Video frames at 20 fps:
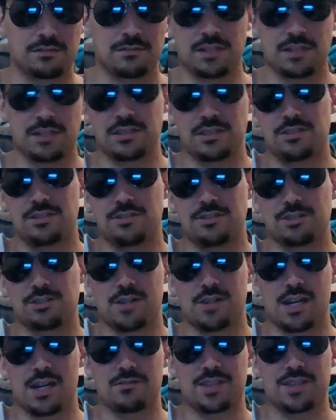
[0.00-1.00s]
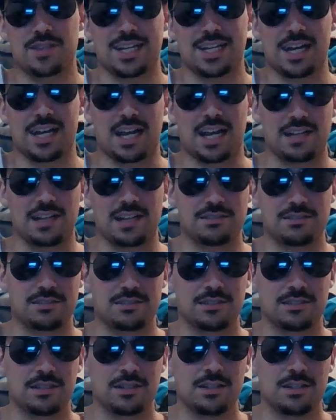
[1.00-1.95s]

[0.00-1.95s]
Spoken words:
Rousey's just training with the guys.